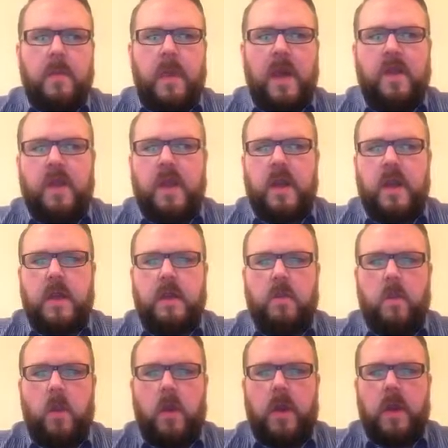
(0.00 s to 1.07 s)
basically,
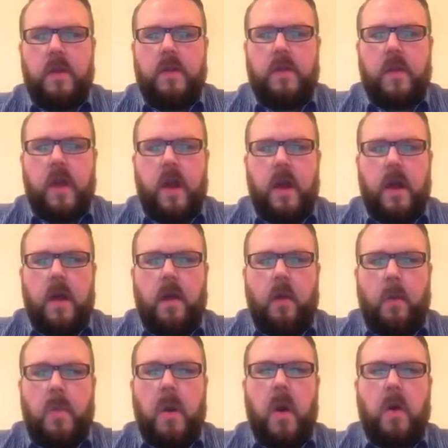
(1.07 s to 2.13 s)
what it's
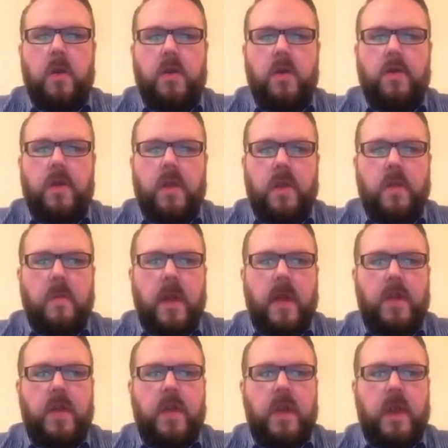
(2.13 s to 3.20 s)
or part of the
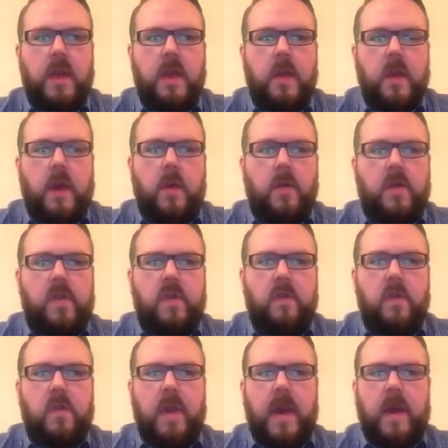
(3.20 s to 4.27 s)
main thing I want to
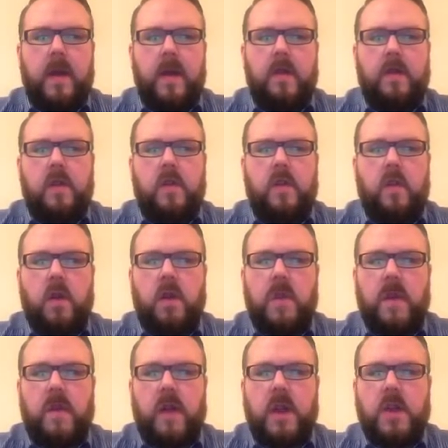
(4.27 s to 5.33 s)
talk about is the
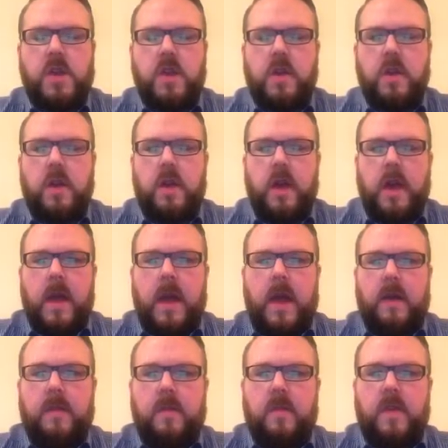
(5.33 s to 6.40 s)
documentation that
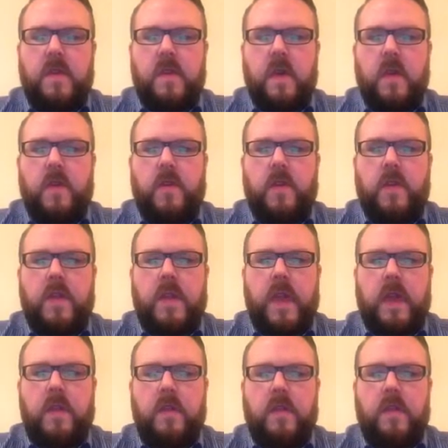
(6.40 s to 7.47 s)
has to be served on the
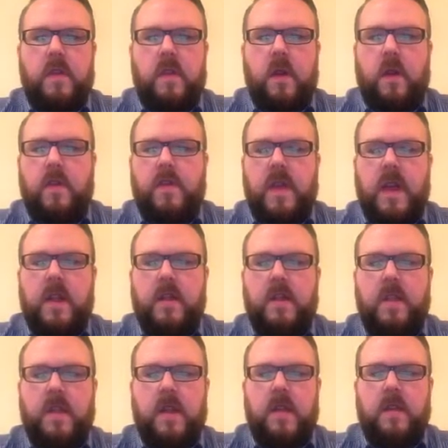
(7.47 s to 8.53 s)
tenants at the start of
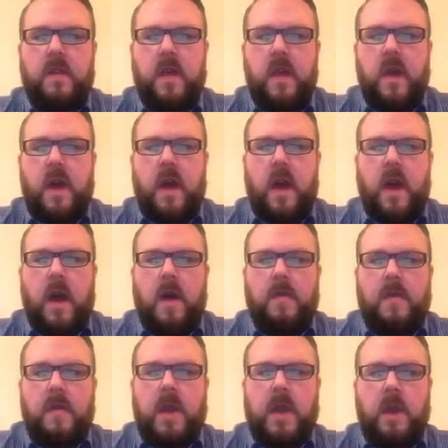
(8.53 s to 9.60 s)
tenancies
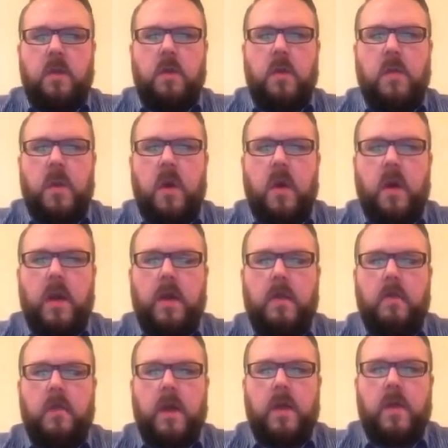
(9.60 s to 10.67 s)
to make you
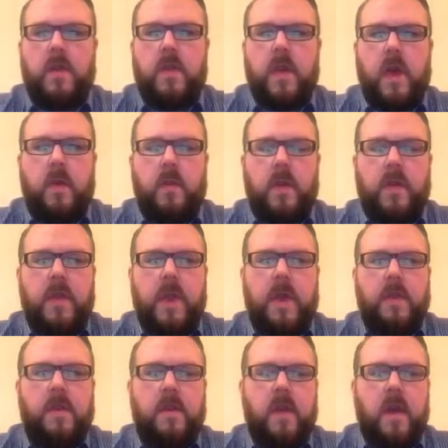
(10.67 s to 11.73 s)
compliant with
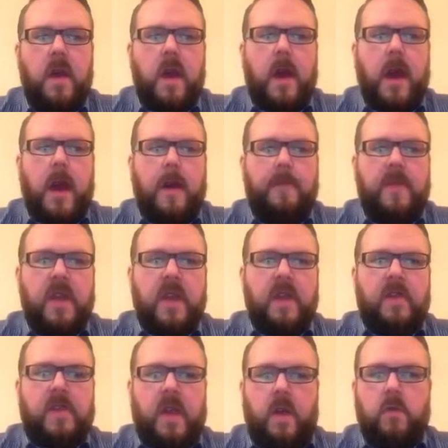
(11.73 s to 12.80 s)
this.
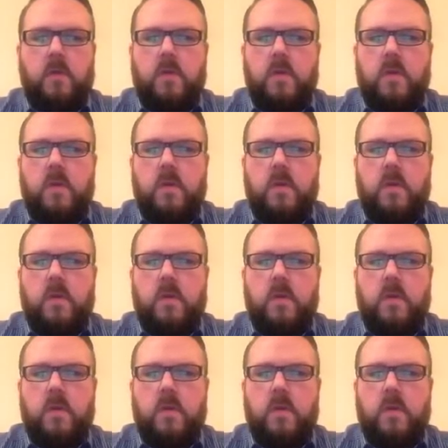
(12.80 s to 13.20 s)
So,